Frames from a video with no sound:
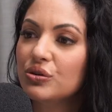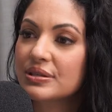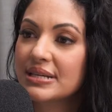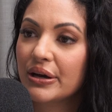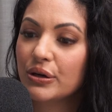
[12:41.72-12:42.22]

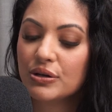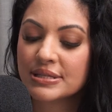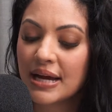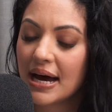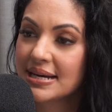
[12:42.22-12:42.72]
use it, are you
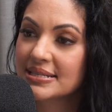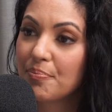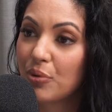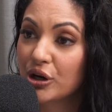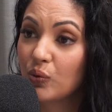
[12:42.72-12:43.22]
using it as a
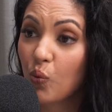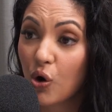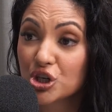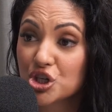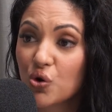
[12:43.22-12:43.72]
body
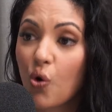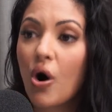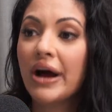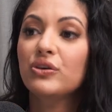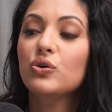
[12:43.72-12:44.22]
wash
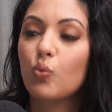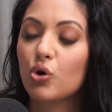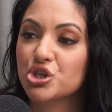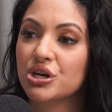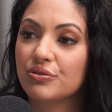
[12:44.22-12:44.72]
or are you
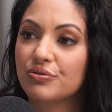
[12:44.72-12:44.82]
washing